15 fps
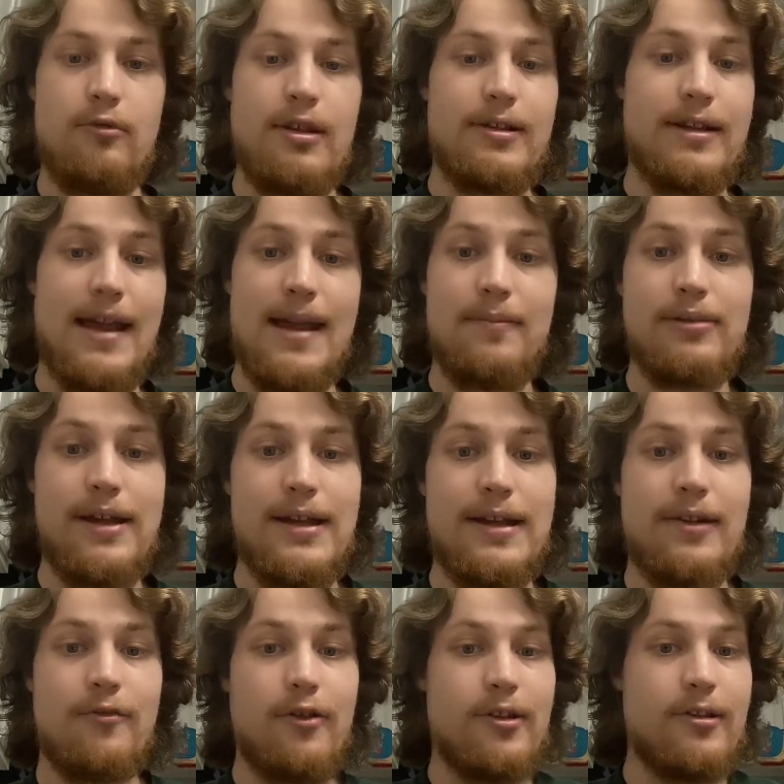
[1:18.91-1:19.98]
His game planning
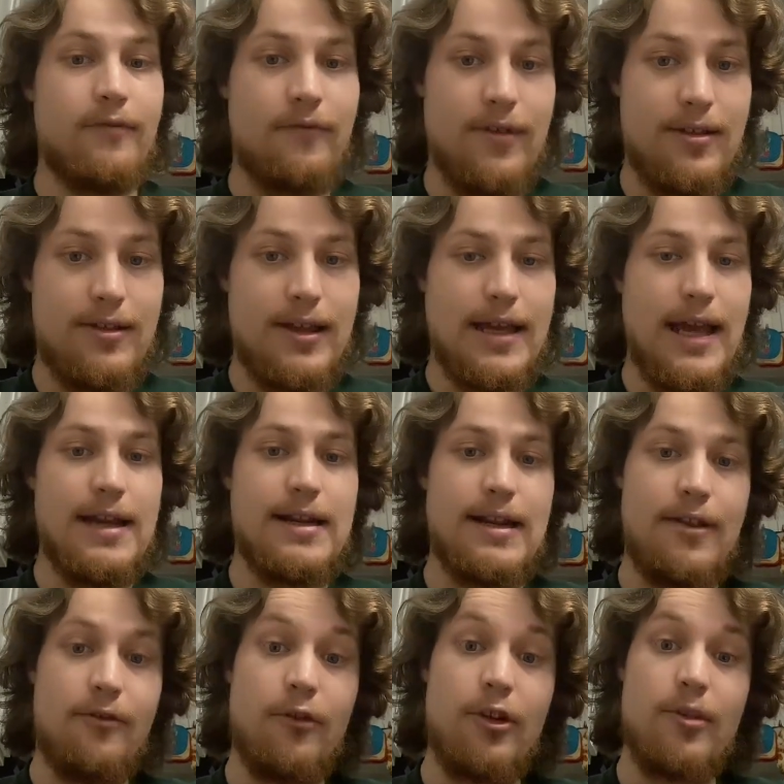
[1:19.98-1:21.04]
is very sophisticated.
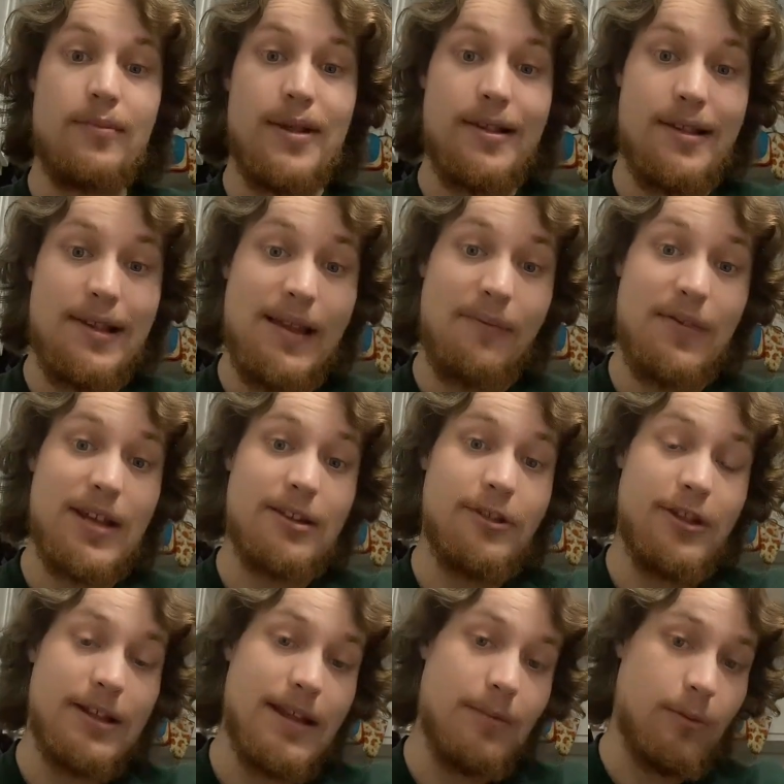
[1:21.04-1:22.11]
It's very specific to
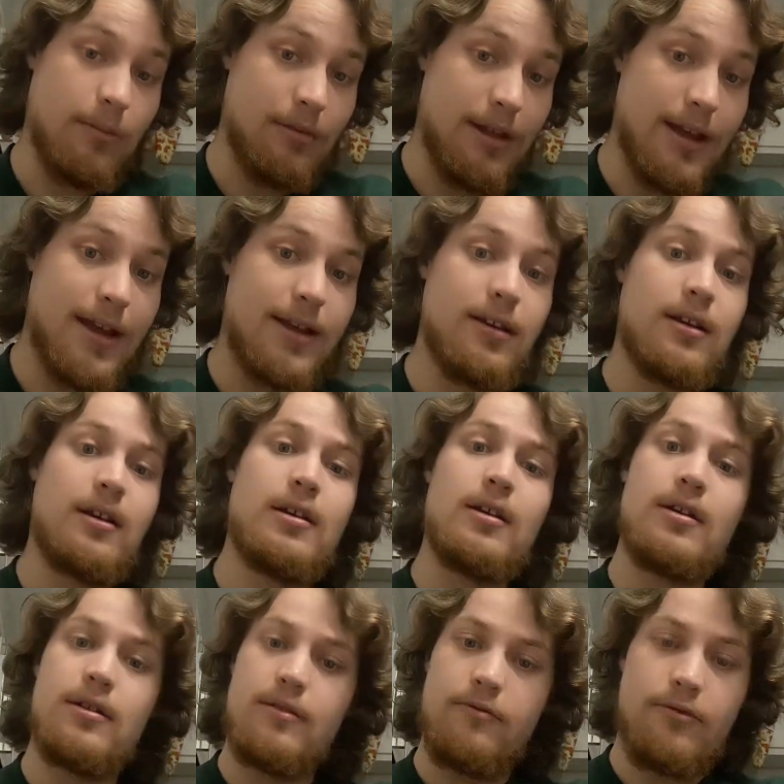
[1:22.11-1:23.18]
the team we're playing,
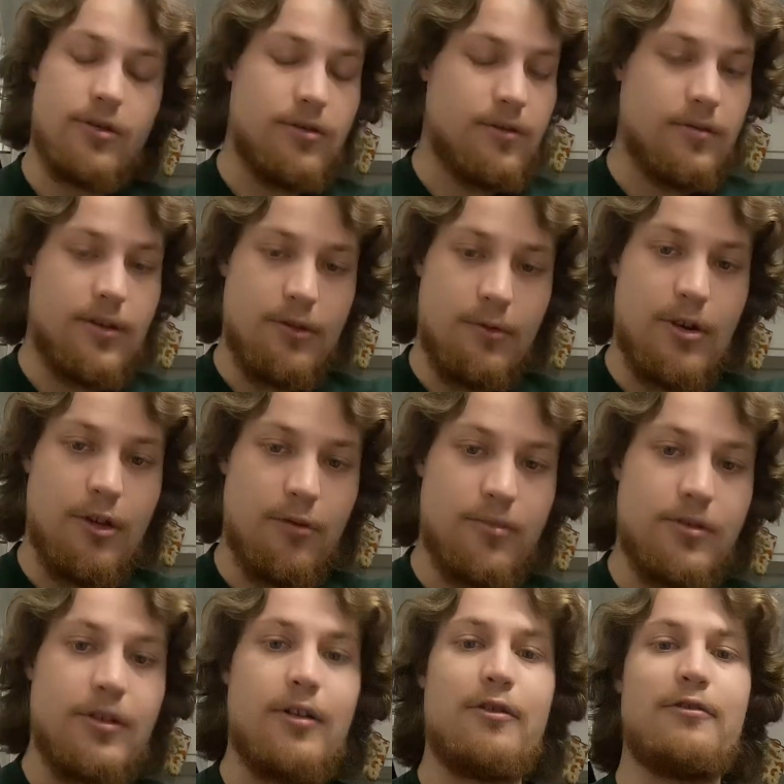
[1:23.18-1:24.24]
which you would hope
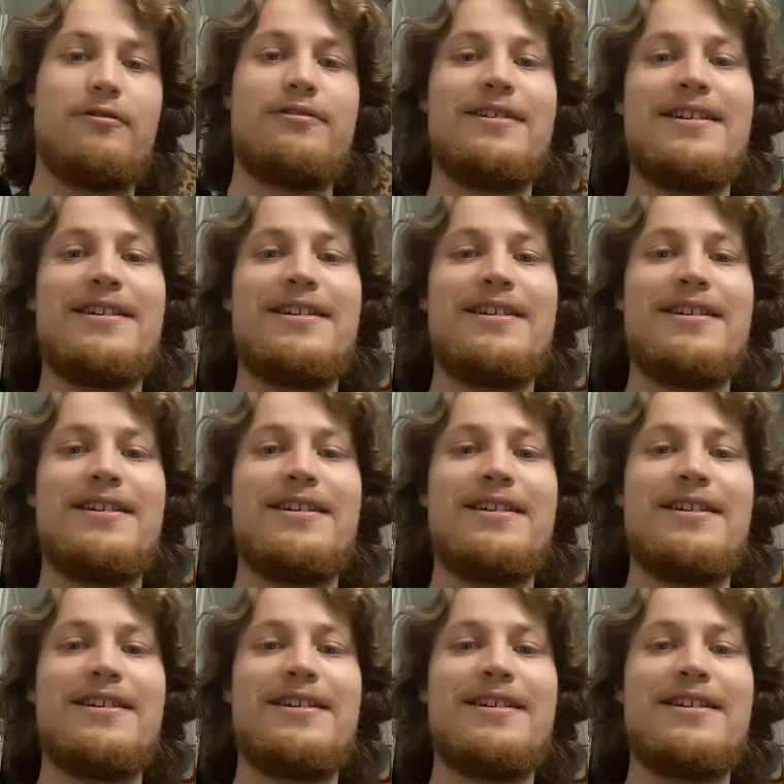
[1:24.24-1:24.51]
so.